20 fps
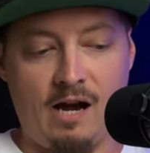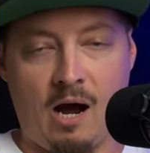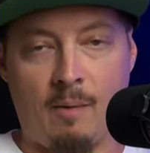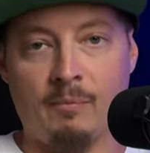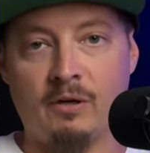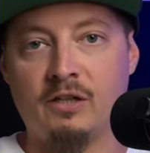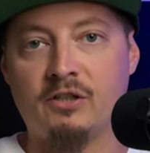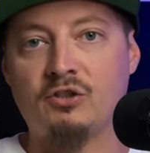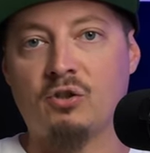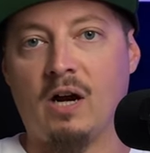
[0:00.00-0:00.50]
I'm
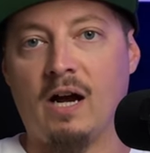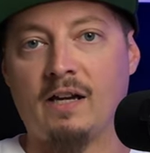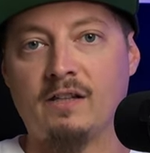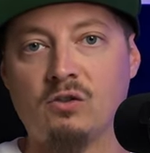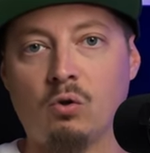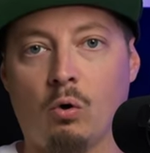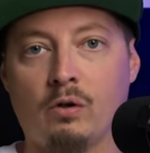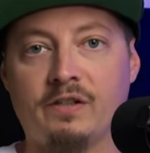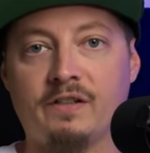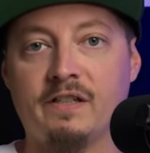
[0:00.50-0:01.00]
gonna try a
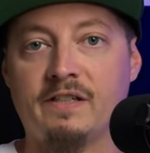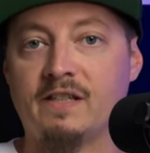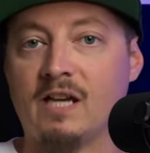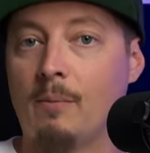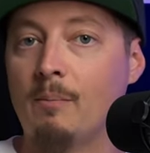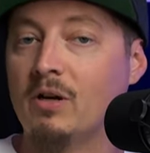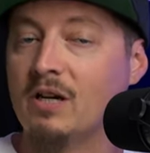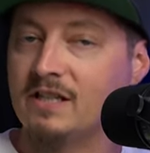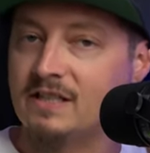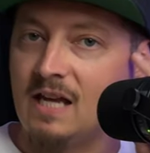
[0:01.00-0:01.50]
torta this time
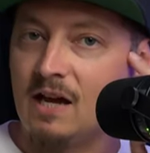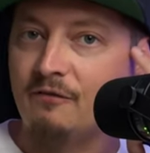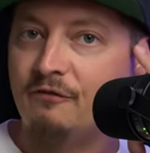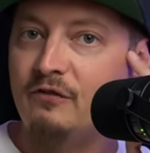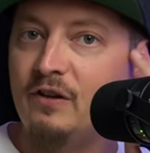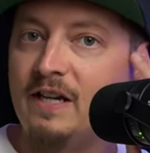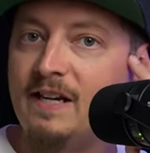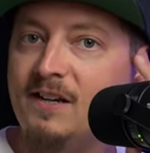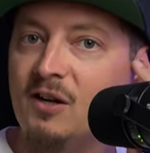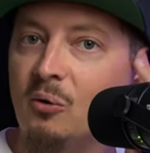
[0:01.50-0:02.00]
because that
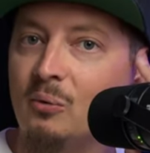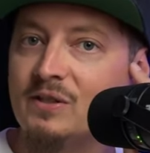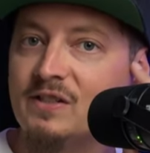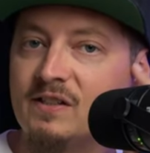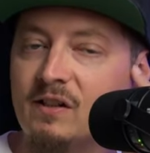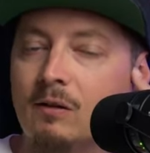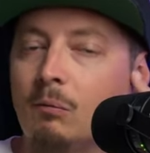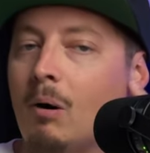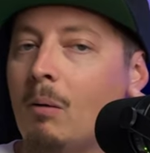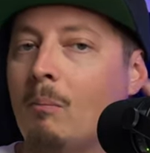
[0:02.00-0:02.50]
video was
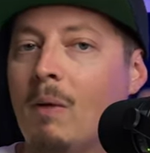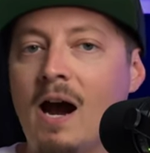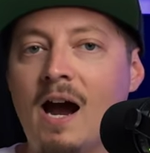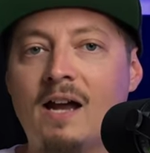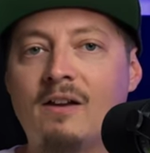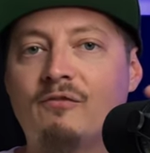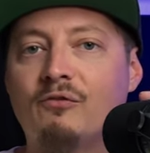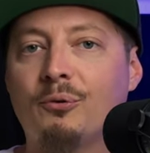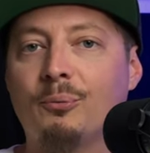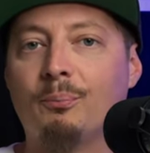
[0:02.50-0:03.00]
still in my
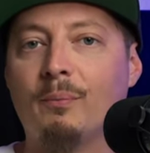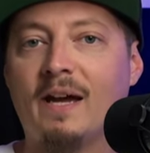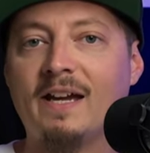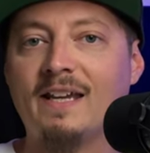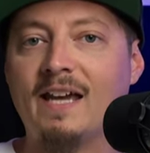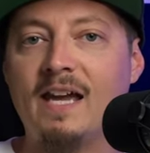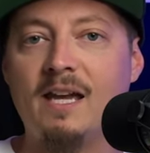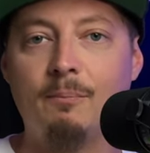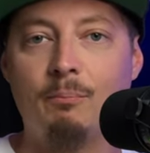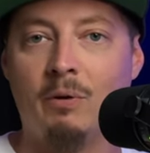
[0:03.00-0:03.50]
mind from like
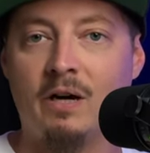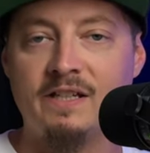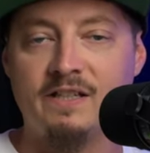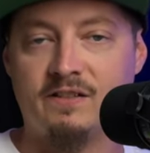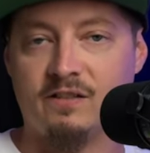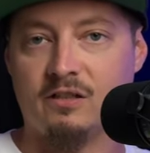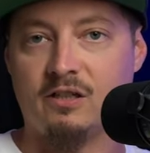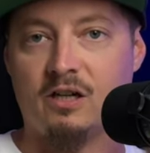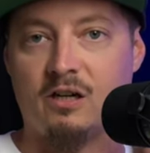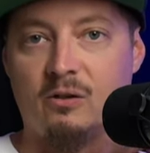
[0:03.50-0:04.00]
eight months
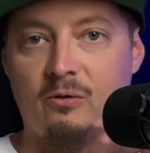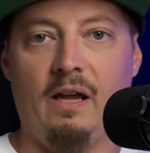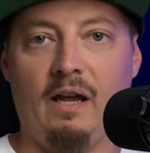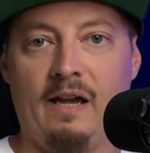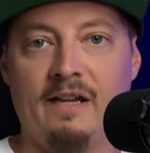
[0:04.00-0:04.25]
ago.